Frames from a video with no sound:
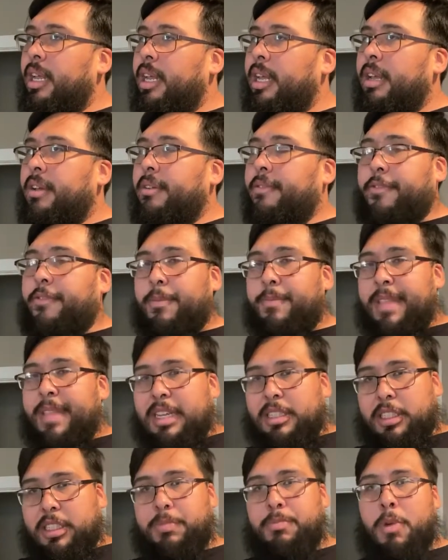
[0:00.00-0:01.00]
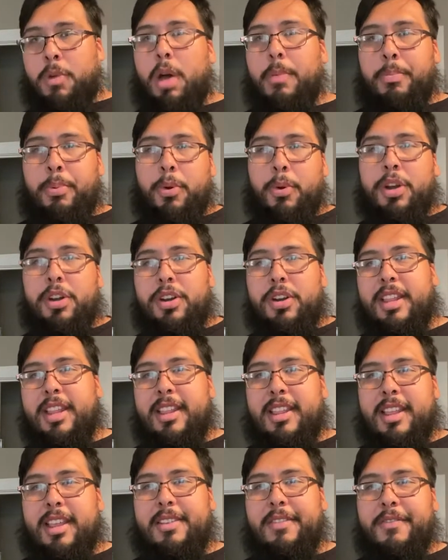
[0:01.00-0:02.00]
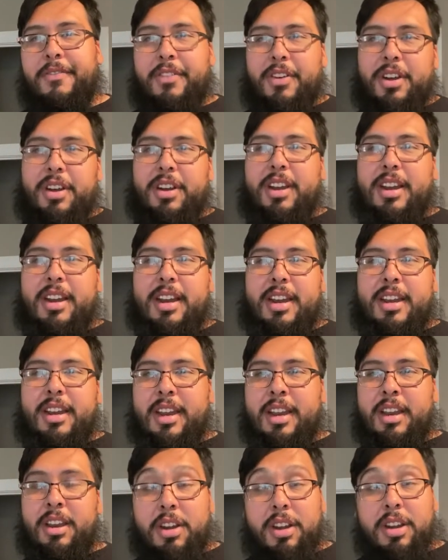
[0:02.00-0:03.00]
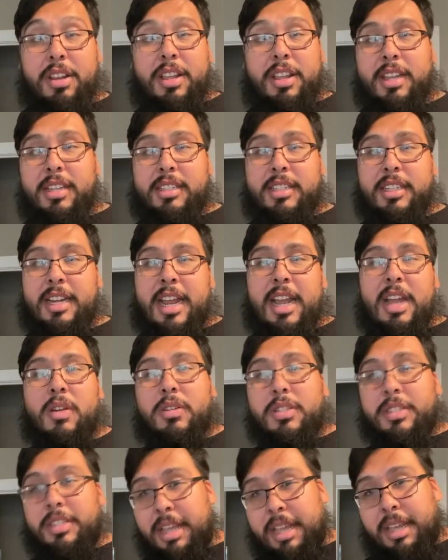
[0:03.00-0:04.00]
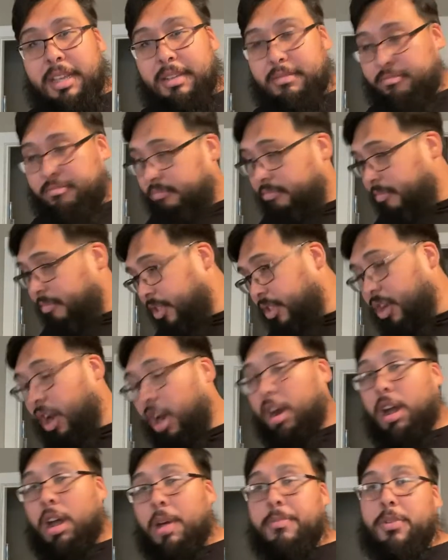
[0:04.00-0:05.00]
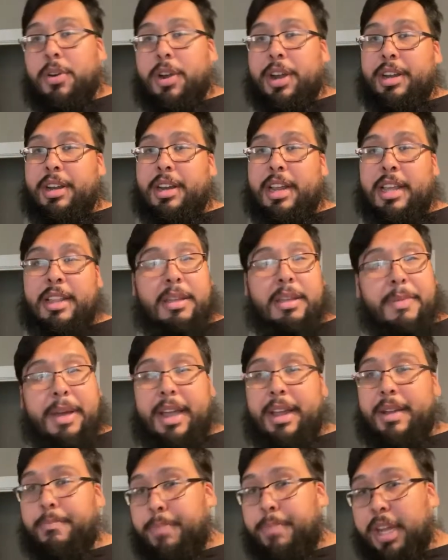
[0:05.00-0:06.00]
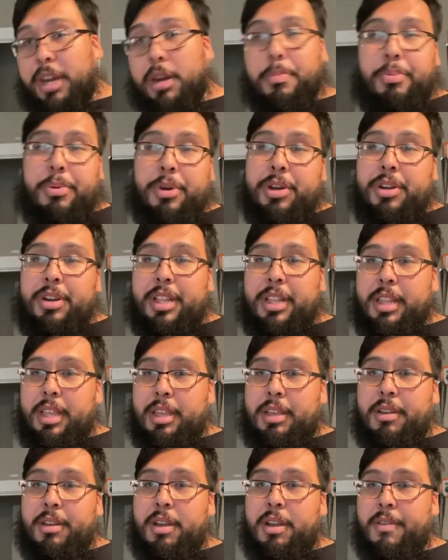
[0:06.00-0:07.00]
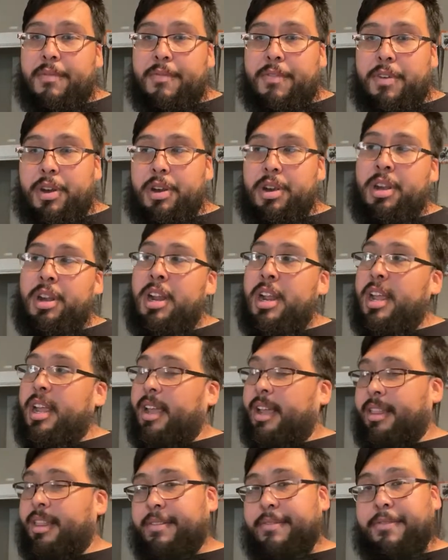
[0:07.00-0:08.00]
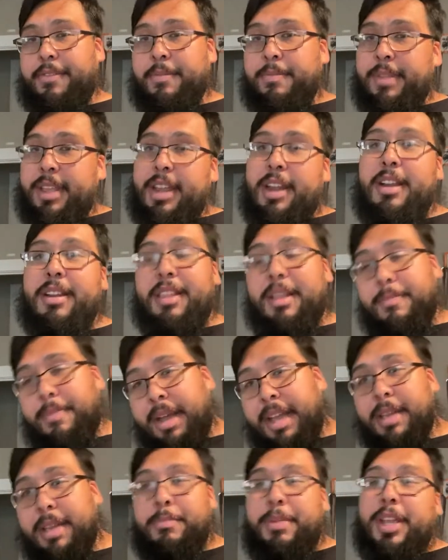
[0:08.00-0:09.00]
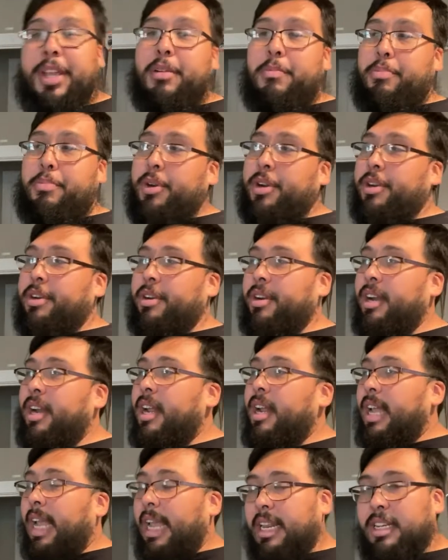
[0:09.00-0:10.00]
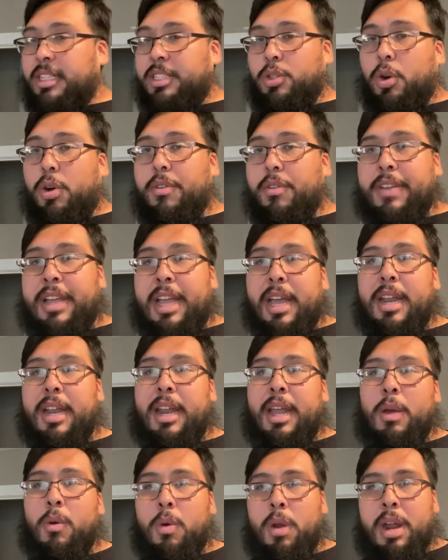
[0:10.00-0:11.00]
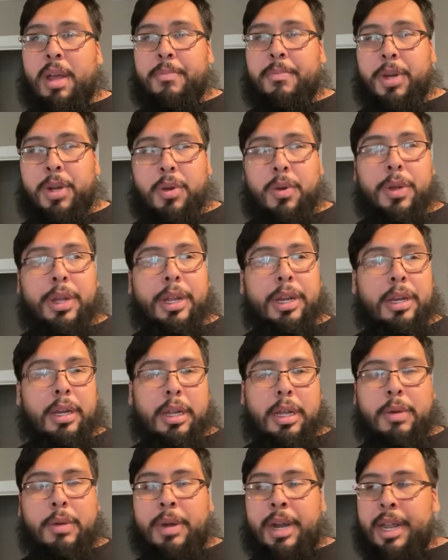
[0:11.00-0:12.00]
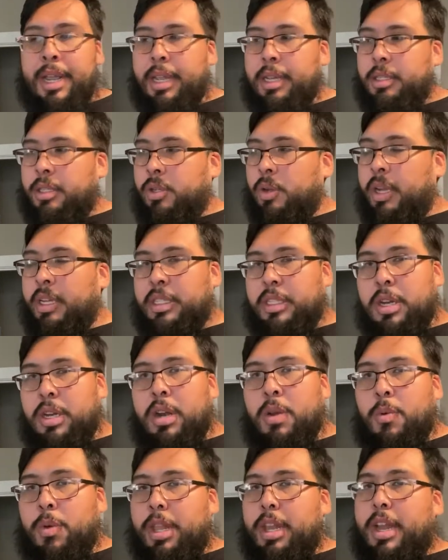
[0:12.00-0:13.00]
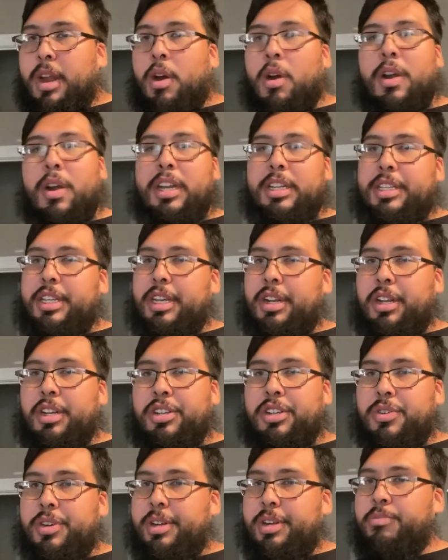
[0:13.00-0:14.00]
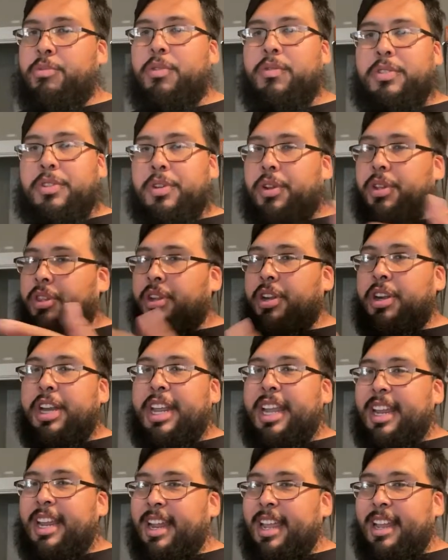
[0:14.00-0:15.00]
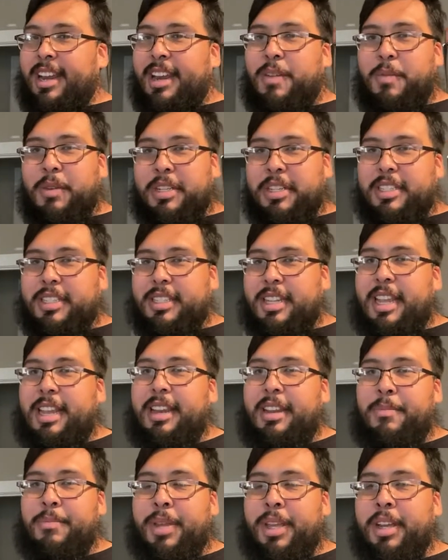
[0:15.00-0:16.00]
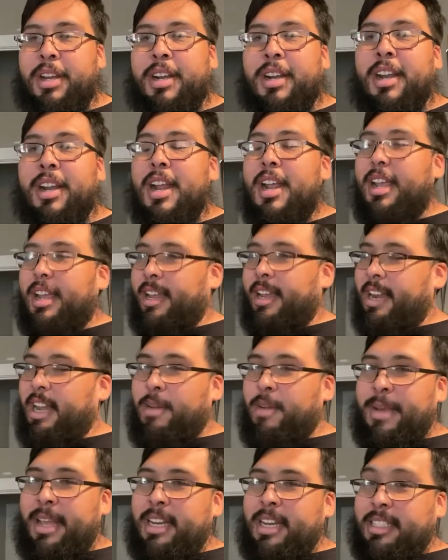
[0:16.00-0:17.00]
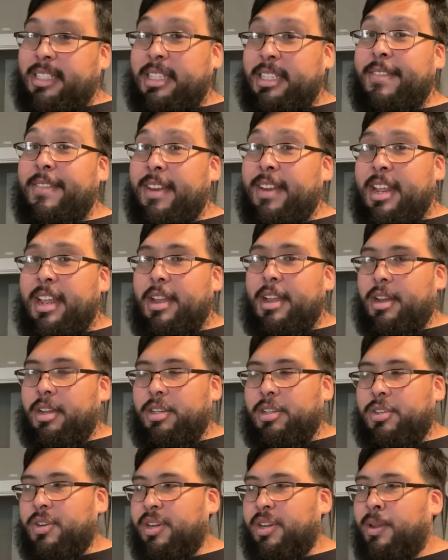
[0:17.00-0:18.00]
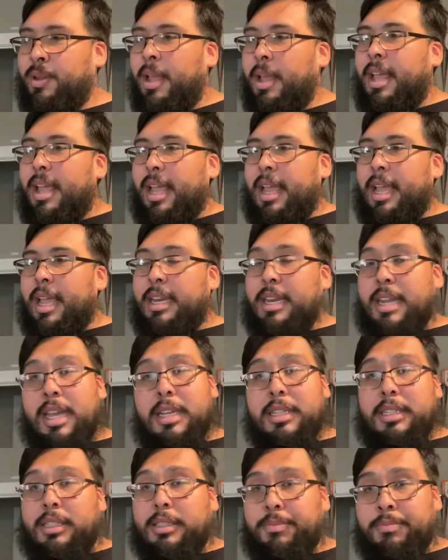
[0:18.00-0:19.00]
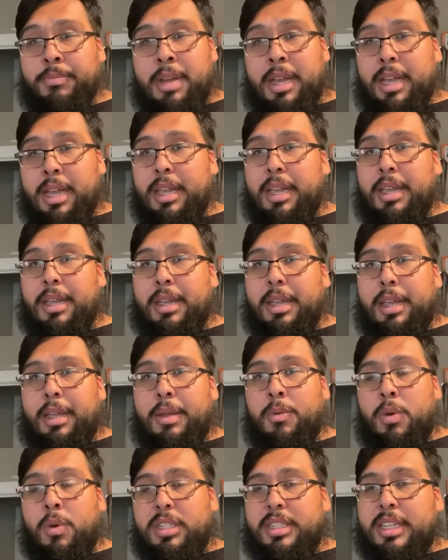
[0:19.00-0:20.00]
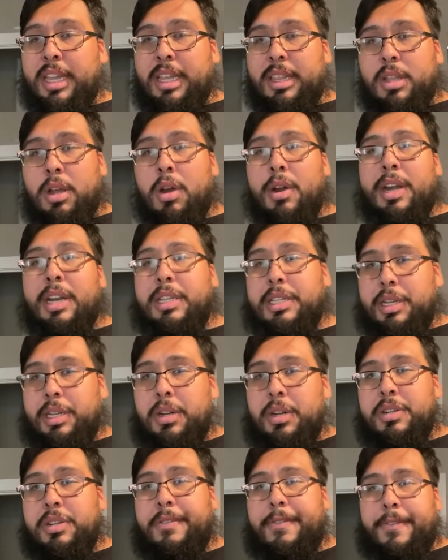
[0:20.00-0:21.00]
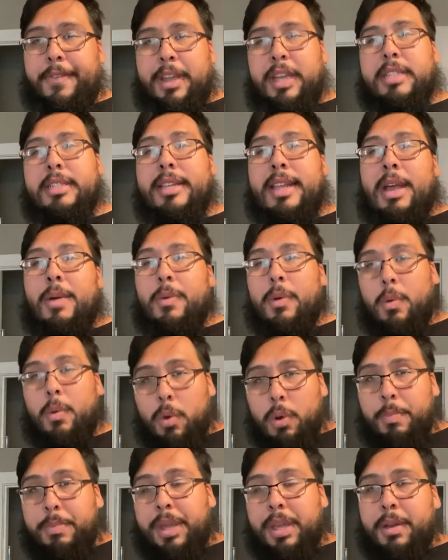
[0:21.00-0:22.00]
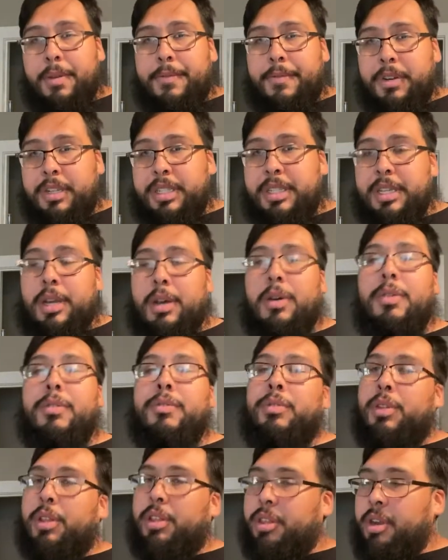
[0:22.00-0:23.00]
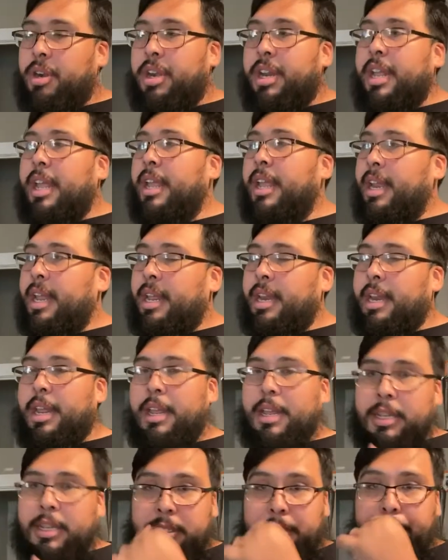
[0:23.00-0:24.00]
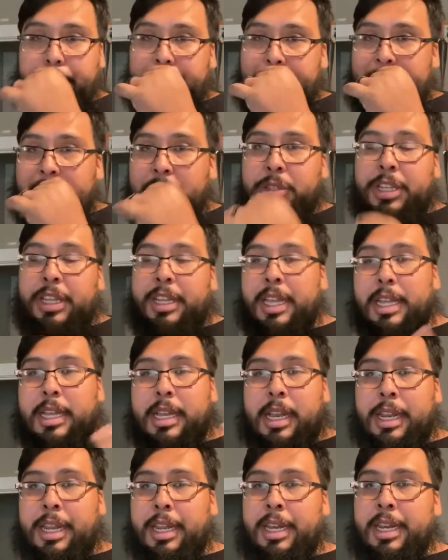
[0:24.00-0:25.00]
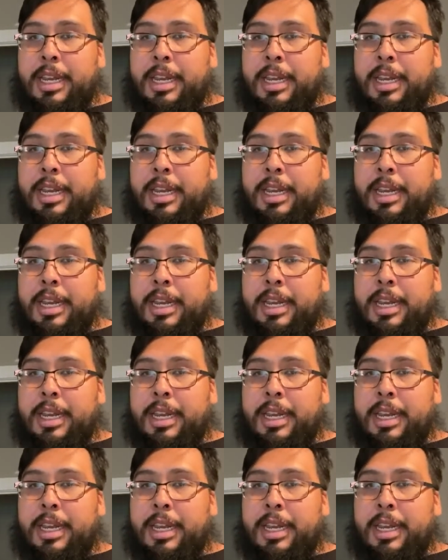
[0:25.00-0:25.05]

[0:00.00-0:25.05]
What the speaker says: from that small printer that they converted and learned the ins and outs, they start upgrading and they buy a bigger printer that they can convert. And then from there, they buy a bigger printer. And it's sort of kind of like what I'm doing, right? So I started with an R1800, moved to a 3880, which is slightly bigger, and now I'm at a 7800. And yes, once I get the R1800 fixed, that one will be up for sale. The 3880 is about to get cleaned